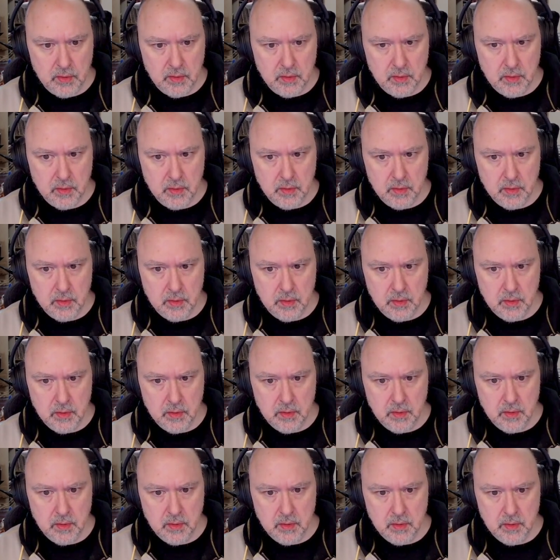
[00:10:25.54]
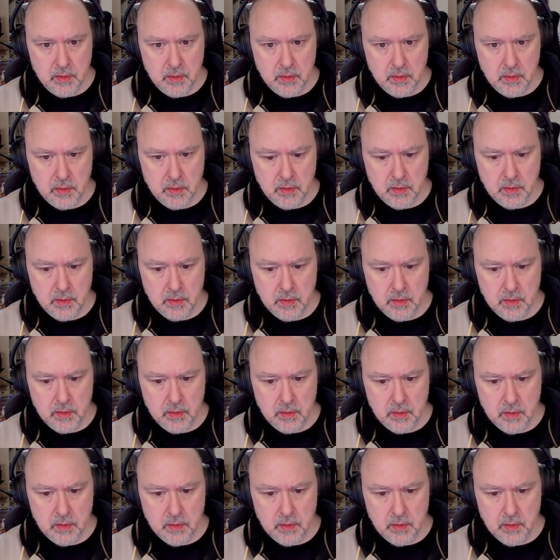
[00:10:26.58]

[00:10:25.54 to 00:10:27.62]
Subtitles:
(no one is talking)